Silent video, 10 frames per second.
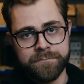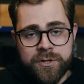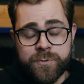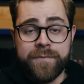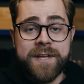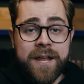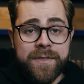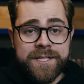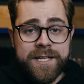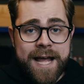So when you've taken
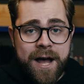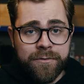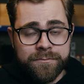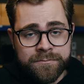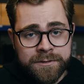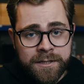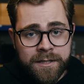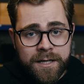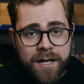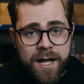the tea out,
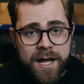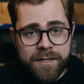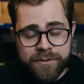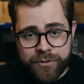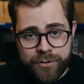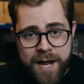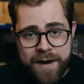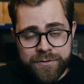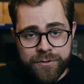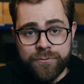you
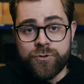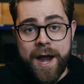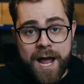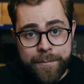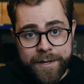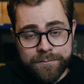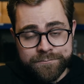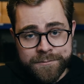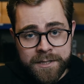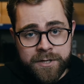have to dry hop it.
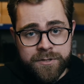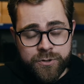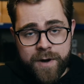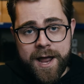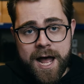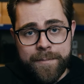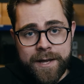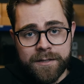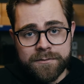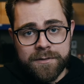So dry
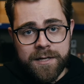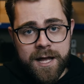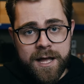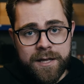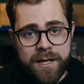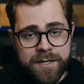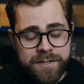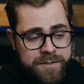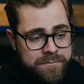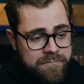hopping
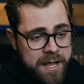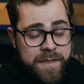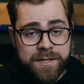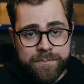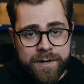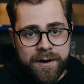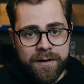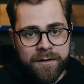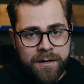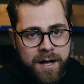is, in this
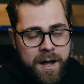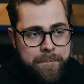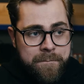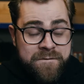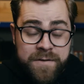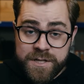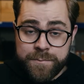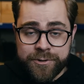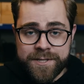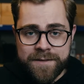beer, a
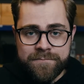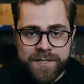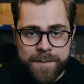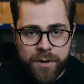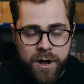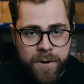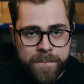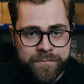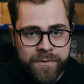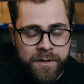50% Simcoe,
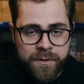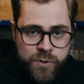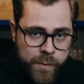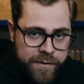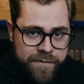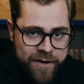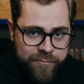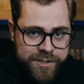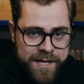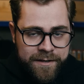
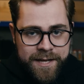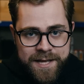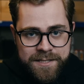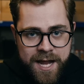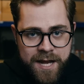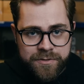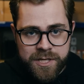25% Cascade.